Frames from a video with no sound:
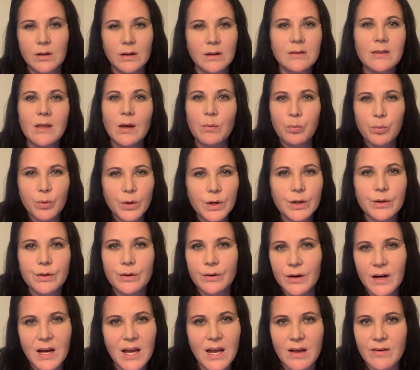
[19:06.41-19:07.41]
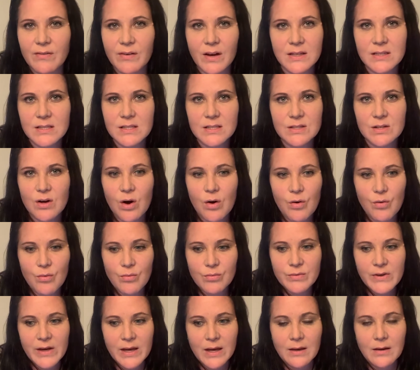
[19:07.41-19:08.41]
the word crave. I just
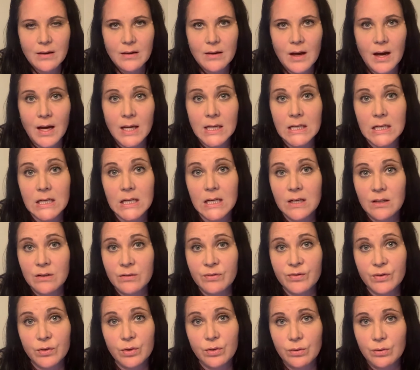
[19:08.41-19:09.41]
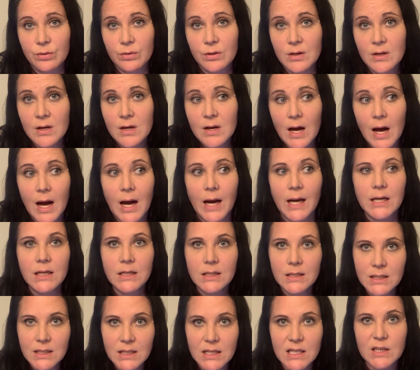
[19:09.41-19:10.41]
don't, like, I need food. I
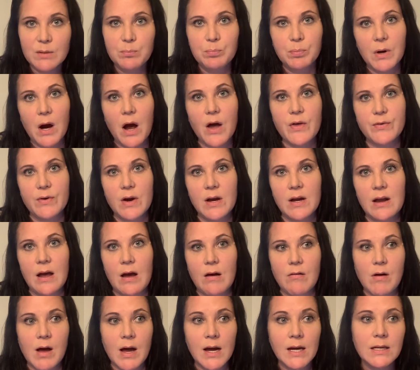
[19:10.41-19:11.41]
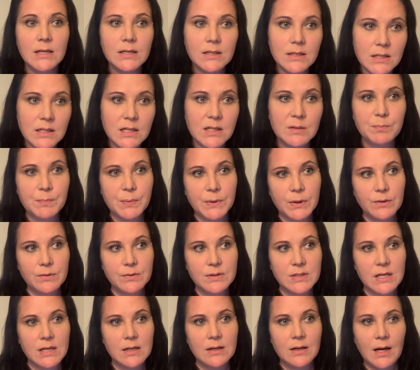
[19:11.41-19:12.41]
need broth right now. I need
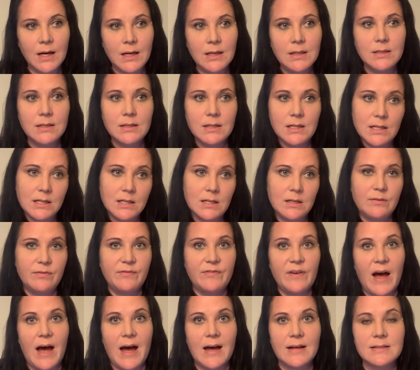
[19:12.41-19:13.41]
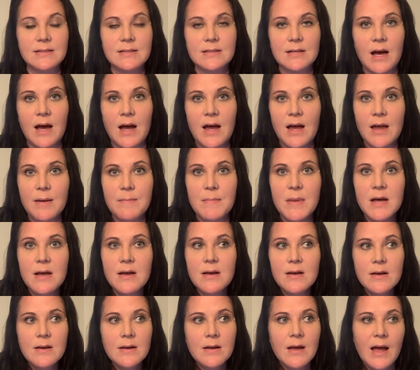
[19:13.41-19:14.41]
protein. I need fats. I'm
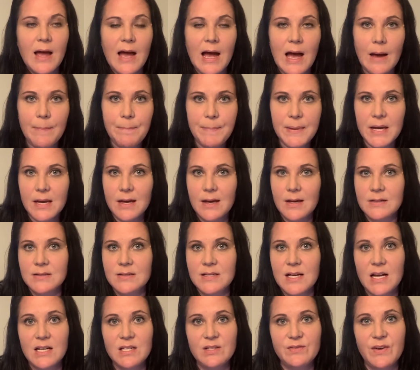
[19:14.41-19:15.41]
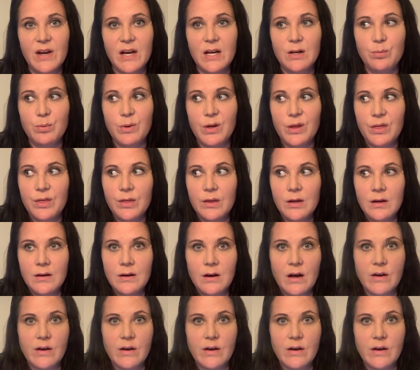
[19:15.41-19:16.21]
happy and satisfied with an